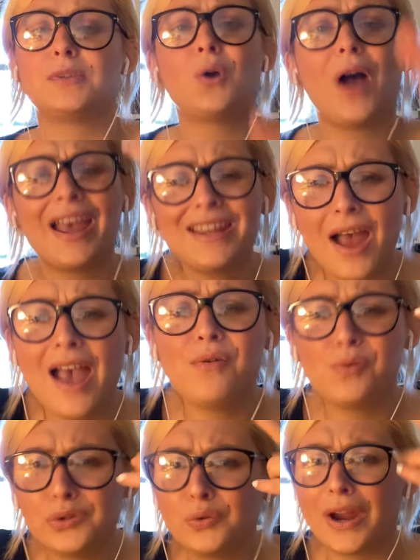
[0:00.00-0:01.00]

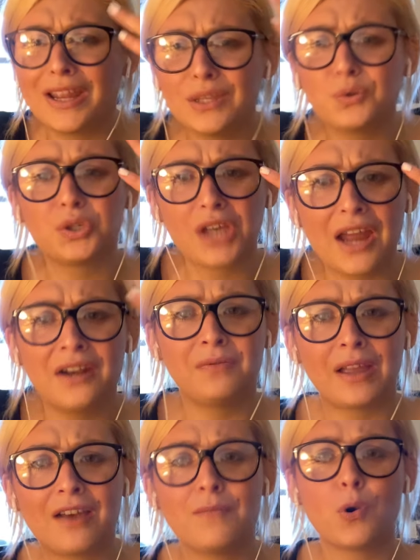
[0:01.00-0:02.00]
I was right. This was kind of
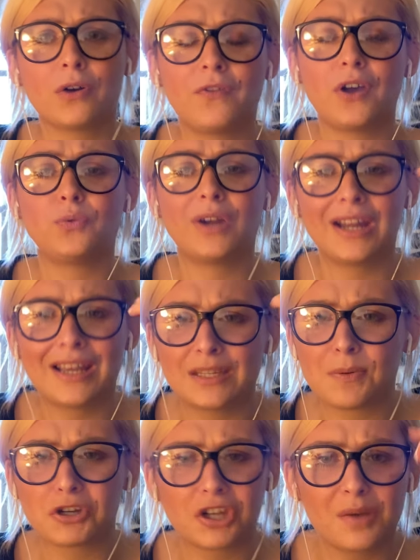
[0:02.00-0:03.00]
like a more fun reading,
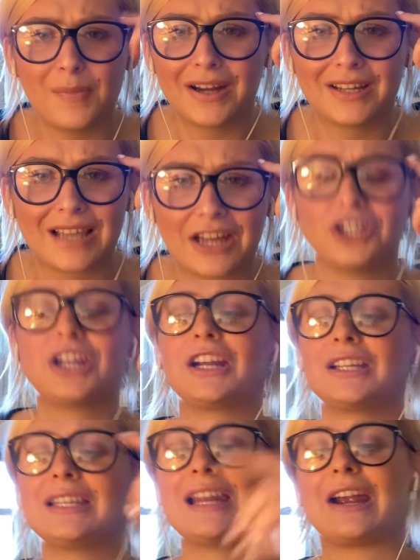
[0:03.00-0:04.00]
especially compared to
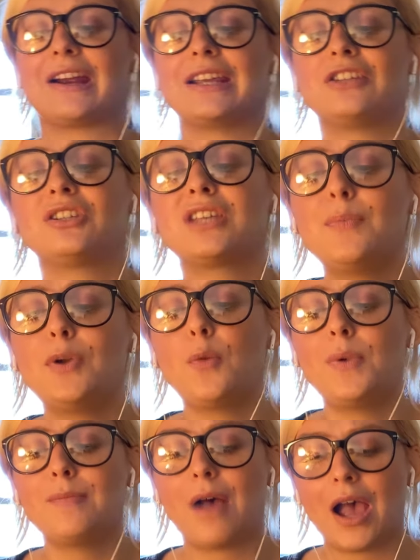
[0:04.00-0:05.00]
Sagittarius and Aries. Just keep an
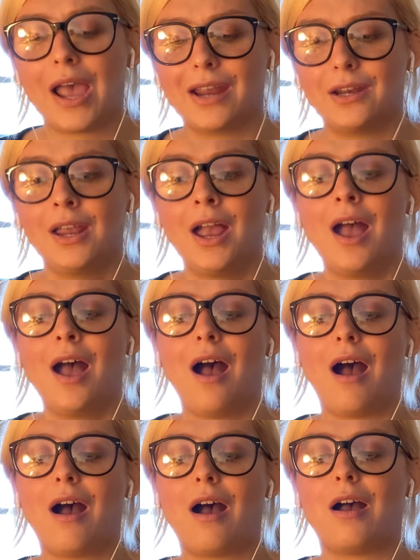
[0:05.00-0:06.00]
open mind.
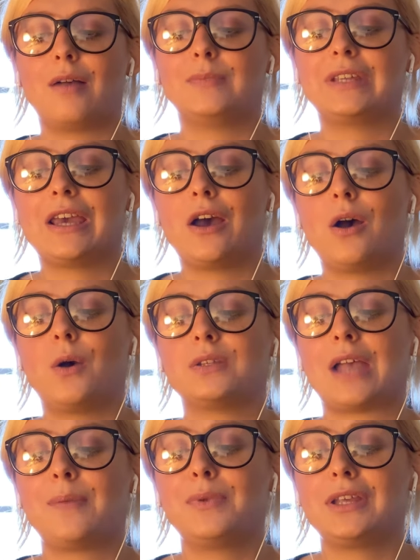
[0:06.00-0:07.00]
Leos,
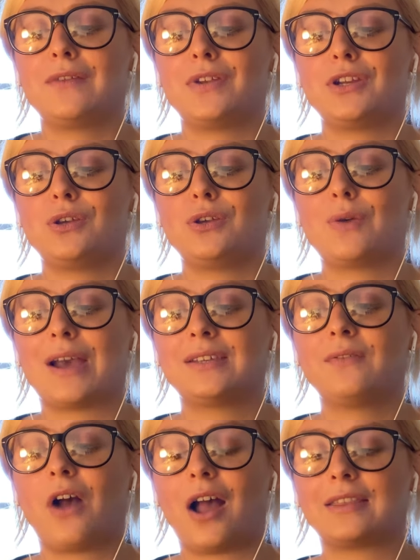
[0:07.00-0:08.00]
I believe in you. You guys
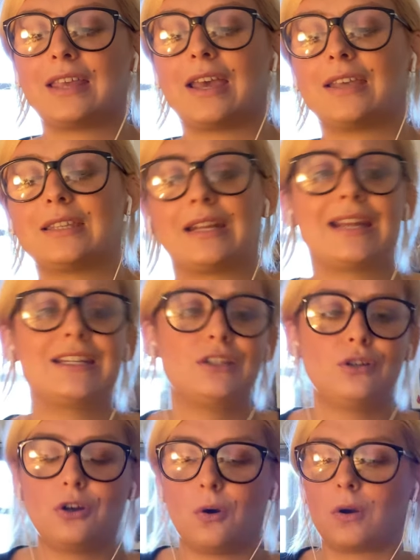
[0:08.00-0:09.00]
have got this. And I didn't
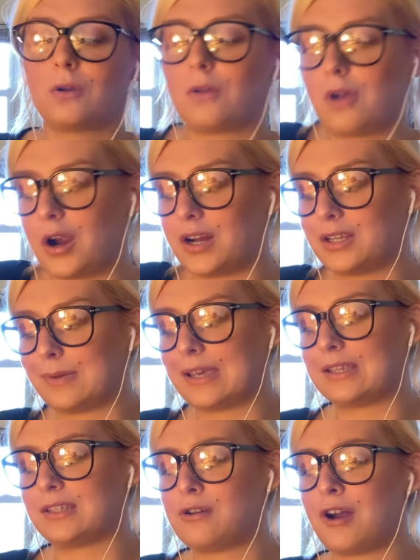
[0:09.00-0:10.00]
do your oracle cards
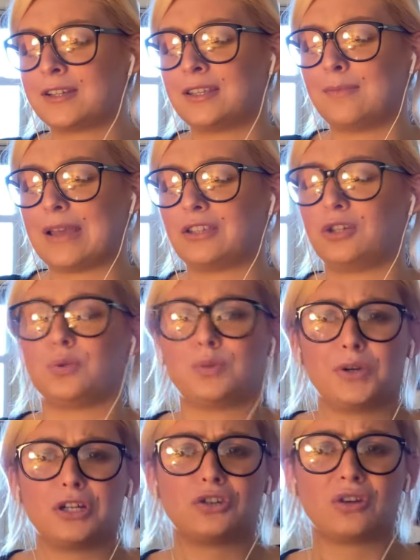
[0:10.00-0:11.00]
because you guys' message was
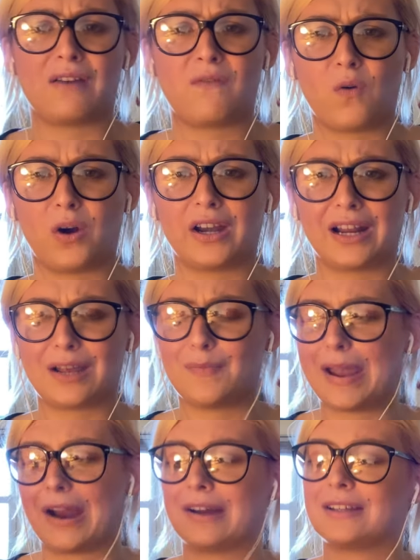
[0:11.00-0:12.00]
pretty straightforward in
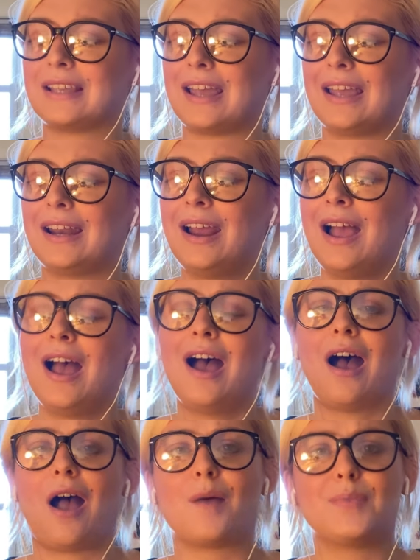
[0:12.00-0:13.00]
comparison.
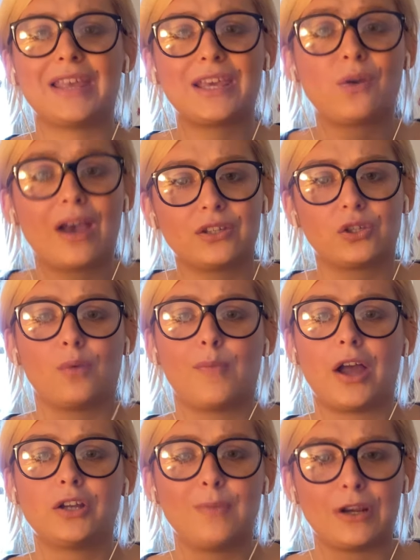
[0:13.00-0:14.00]
But thank you guys so
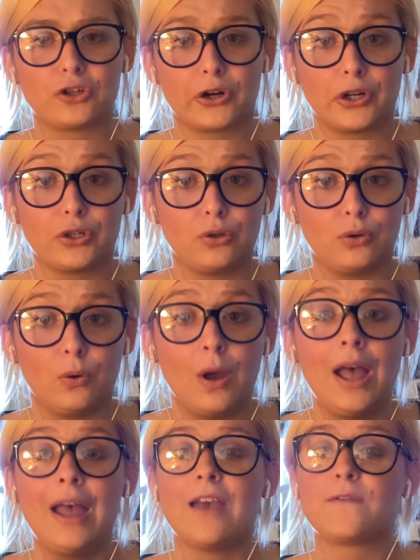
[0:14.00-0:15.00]
much. Make sure to,
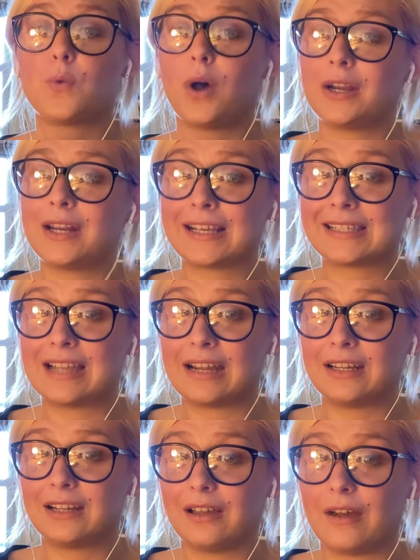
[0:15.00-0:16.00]
if you want an
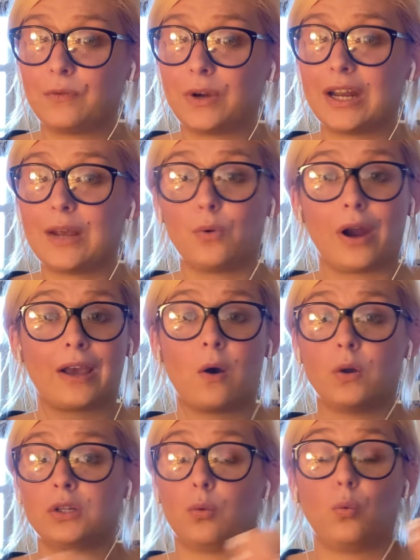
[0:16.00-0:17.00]
extended love reading where I go
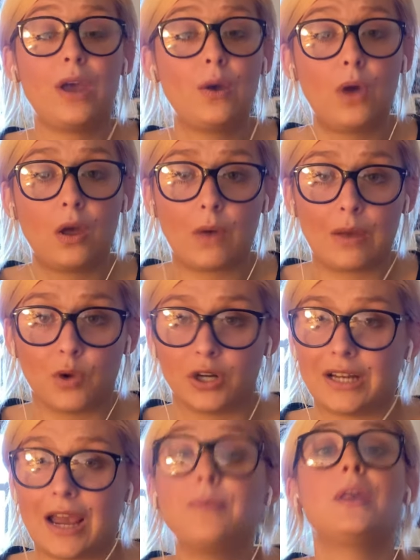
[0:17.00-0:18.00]
into way, way, way more
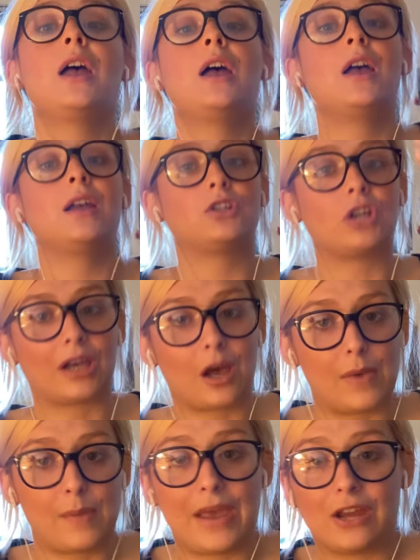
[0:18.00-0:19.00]
depth, check out
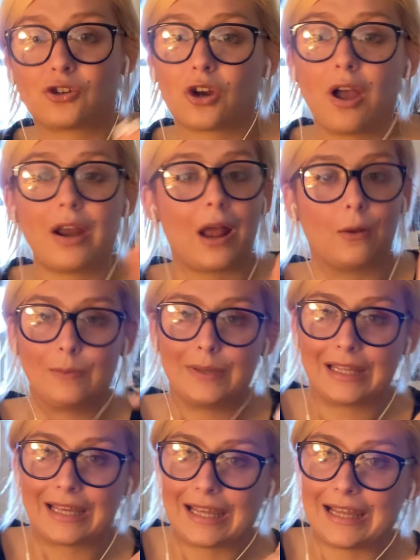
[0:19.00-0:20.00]
my Patreon. I will be
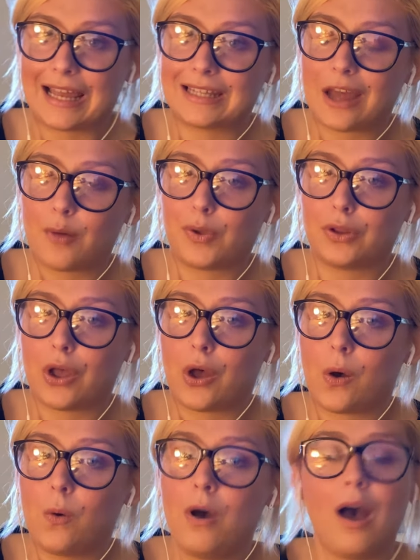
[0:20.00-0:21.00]
linking that down
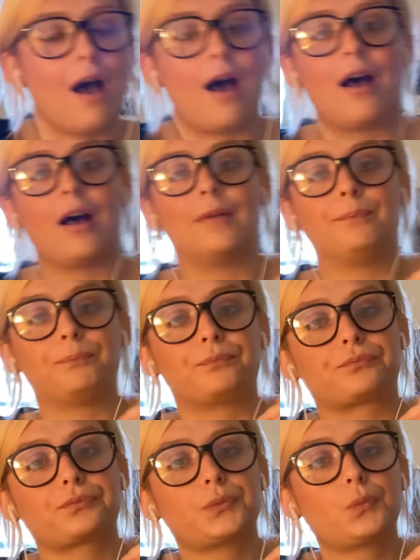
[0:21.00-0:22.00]
below. And
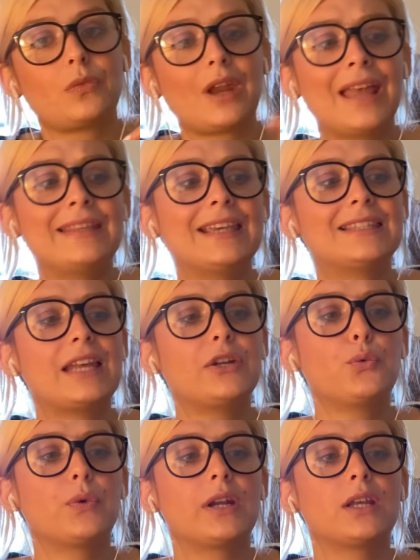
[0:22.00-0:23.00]
the
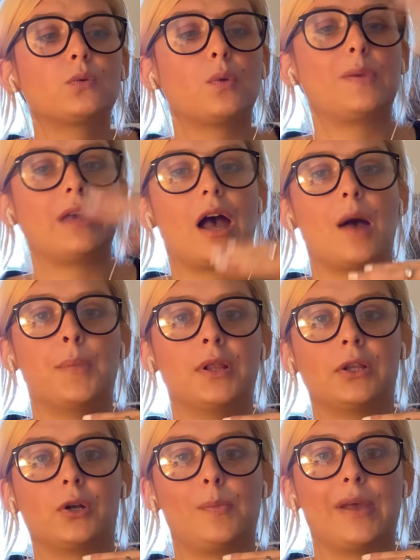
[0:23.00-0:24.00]
extended readings will be up a
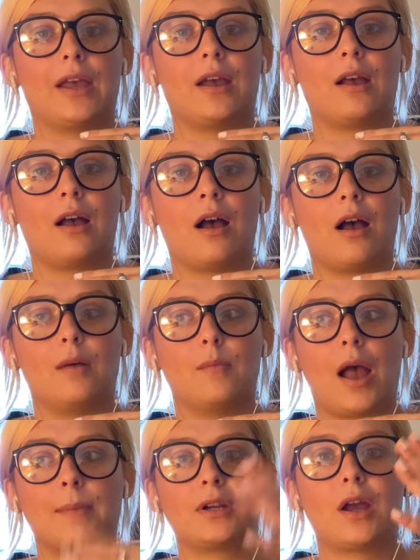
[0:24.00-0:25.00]
little bit. I'm
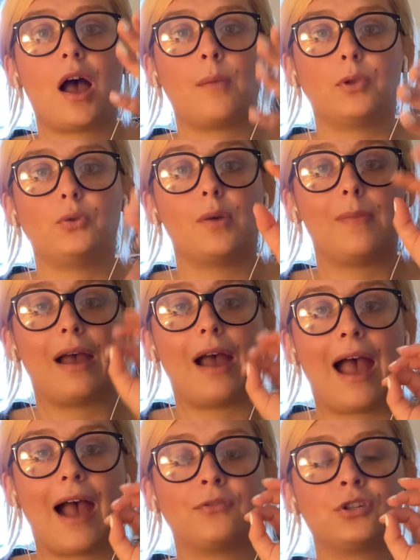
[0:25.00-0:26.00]
going to upload them
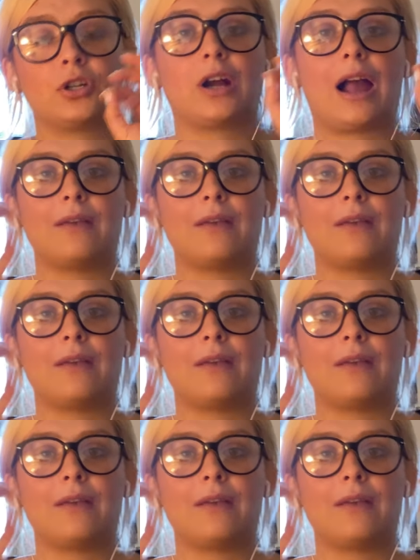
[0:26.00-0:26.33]
after I've